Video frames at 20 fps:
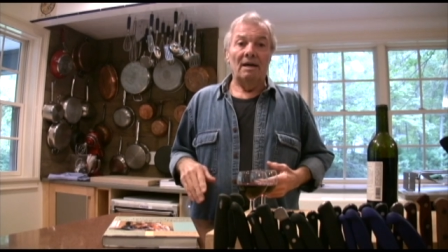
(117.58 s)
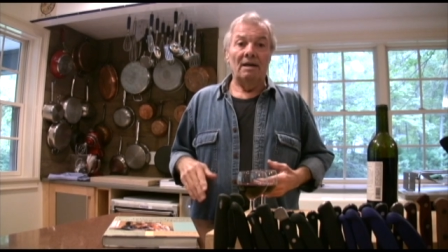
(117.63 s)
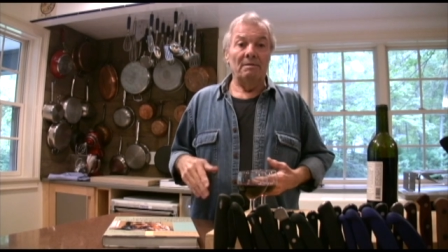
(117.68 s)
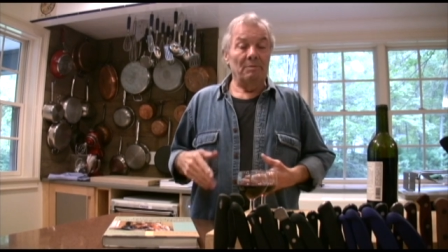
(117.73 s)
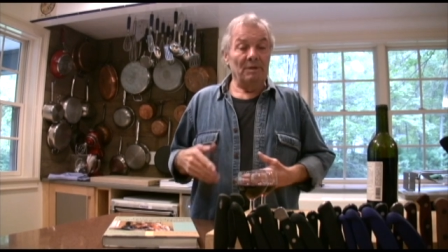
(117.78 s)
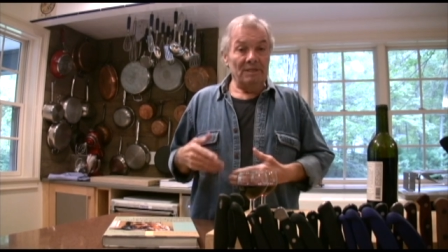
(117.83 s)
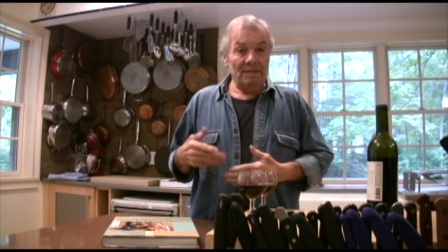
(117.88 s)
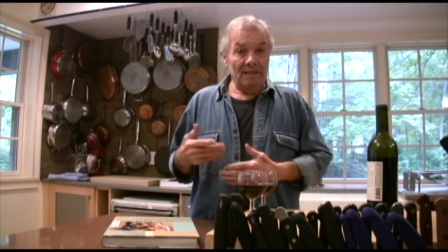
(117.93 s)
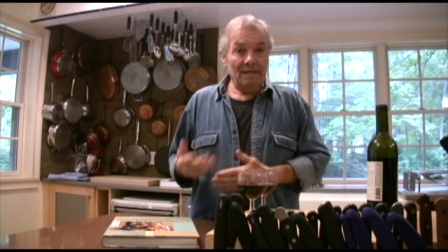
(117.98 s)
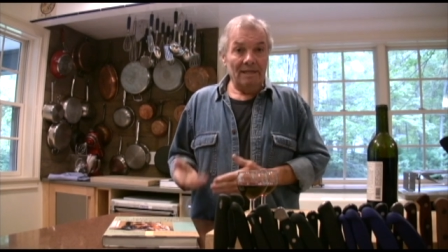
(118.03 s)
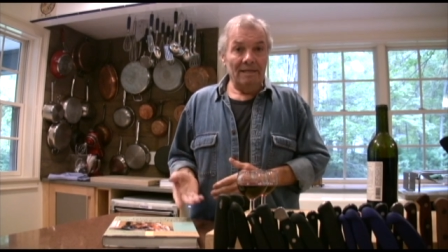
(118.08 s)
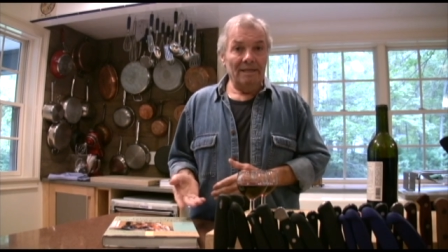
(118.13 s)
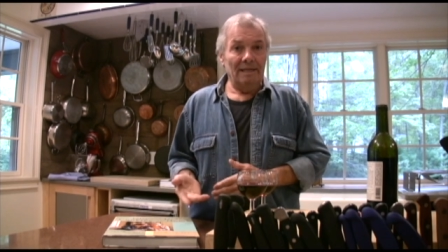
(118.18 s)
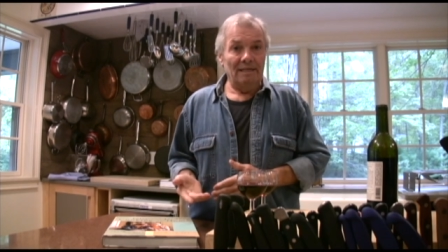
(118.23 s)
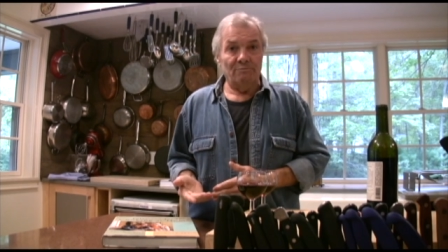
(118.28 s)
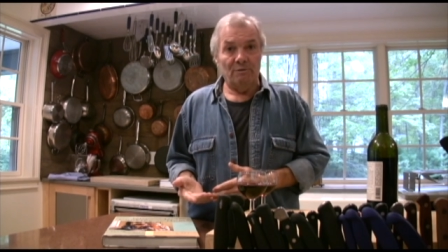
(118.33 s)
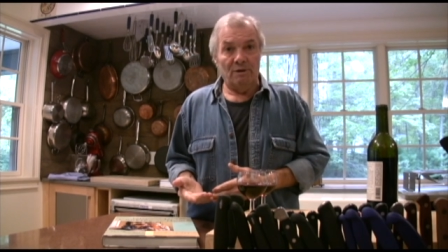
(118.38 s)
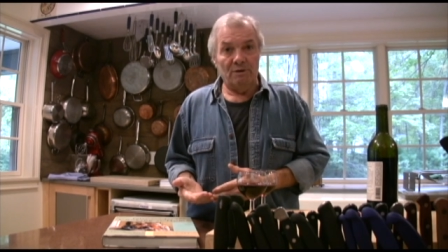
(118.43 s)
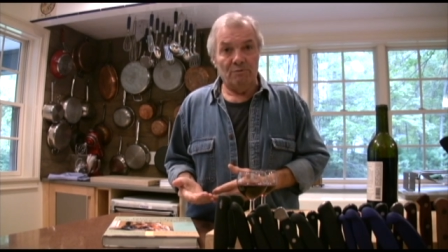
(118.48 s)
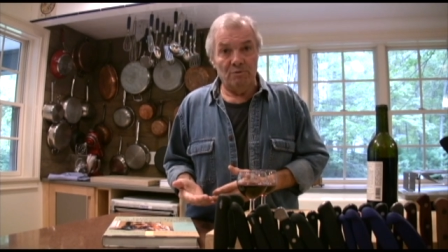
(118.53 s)
And basically,
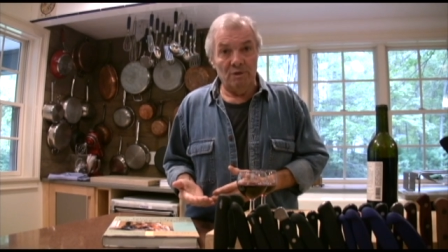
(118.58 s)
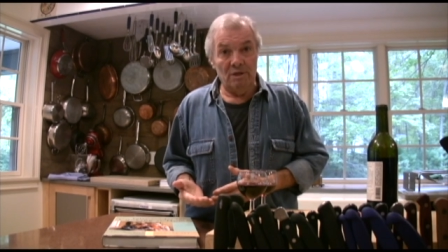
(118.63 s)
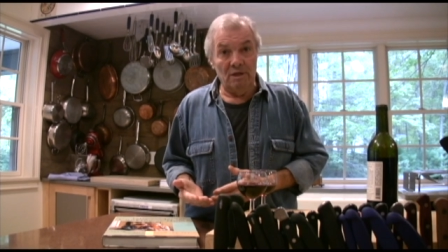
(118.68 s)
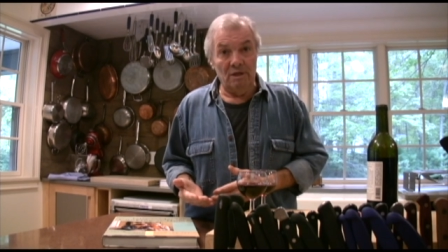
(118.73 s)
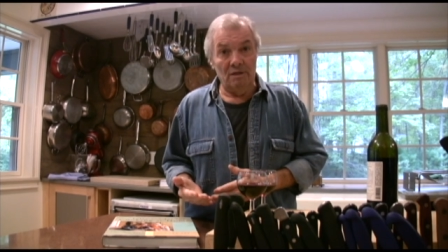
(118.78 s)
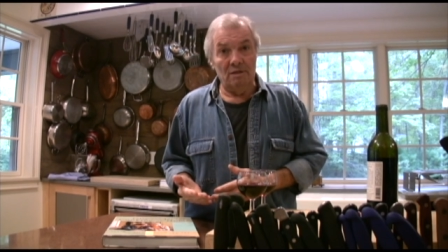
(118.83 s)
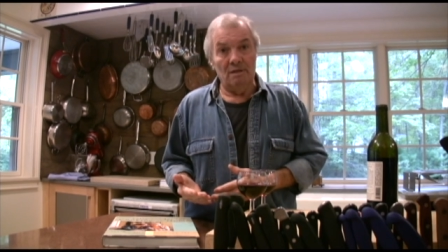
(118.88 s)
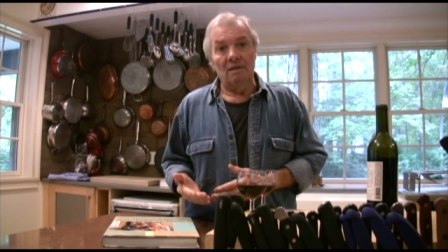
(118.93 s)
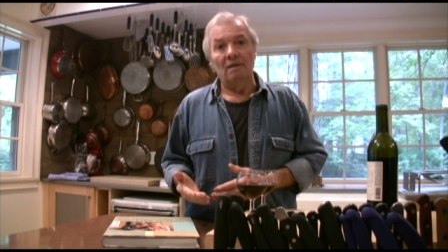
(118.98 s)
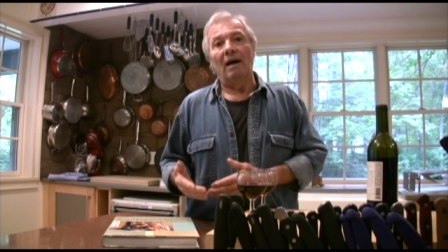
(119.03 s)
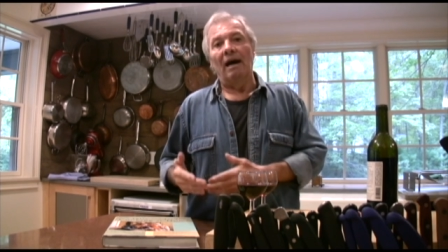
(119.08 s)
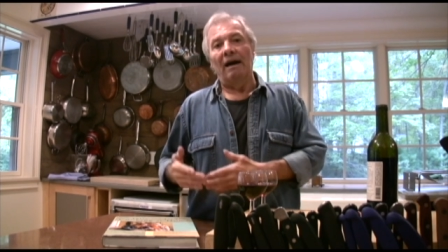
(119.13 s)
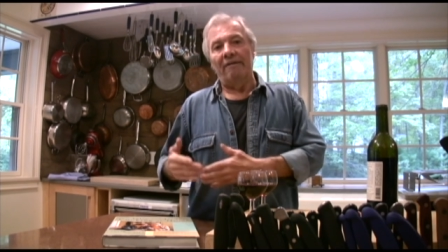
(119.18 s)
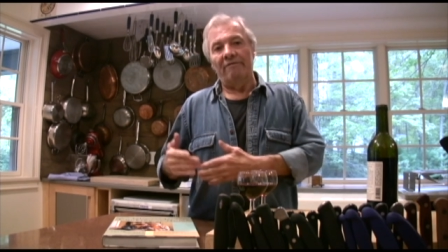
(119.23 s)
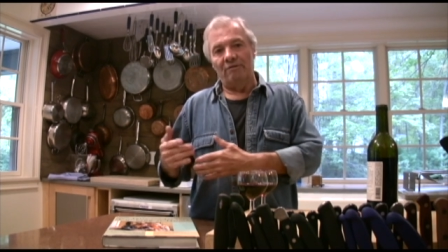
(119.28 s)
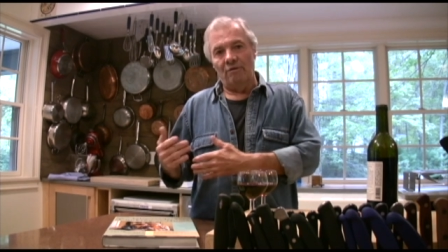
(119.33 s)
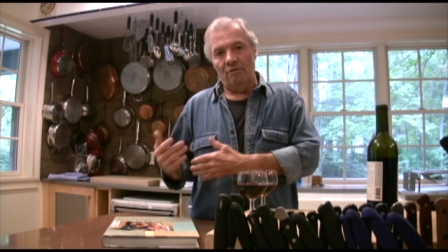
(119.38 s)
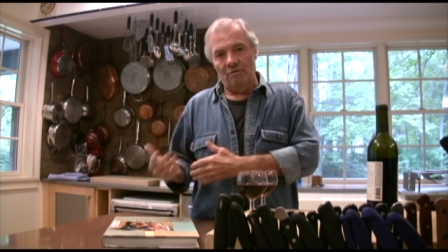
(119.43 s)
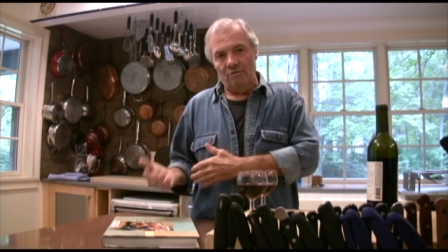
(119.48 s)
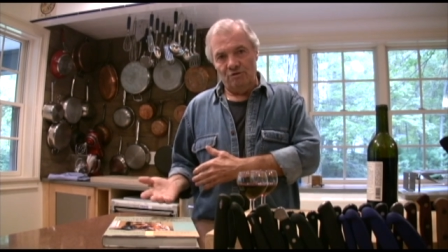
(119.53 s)
that's what we did.
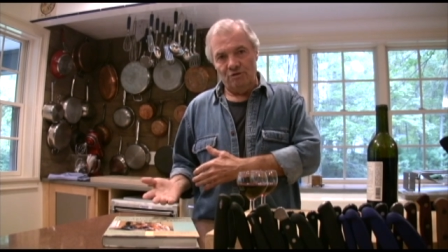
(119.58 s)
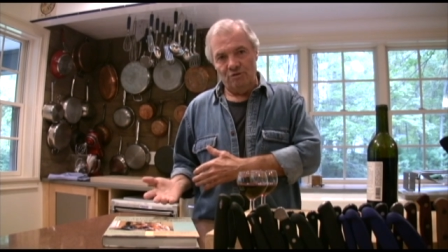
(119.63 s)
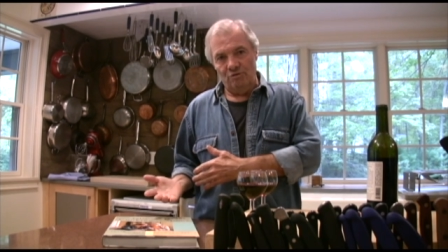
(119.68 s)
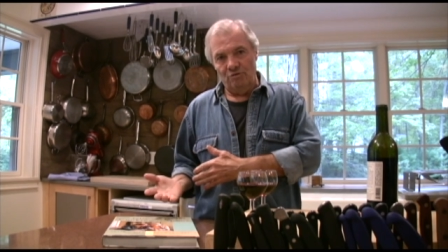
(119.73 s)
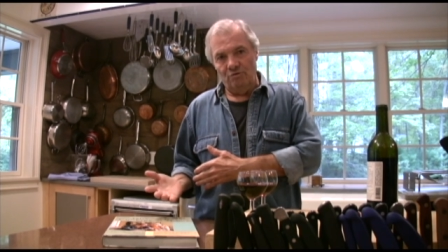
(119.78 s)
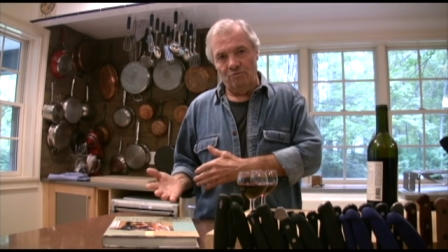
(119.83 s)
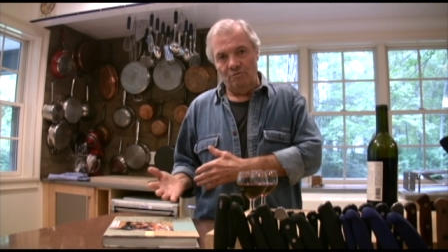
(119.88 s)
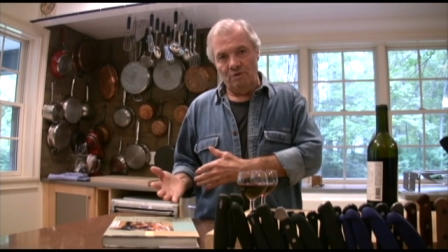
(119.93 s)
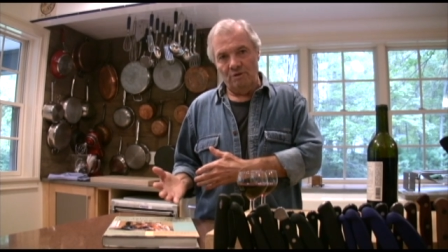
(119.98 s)
After the show,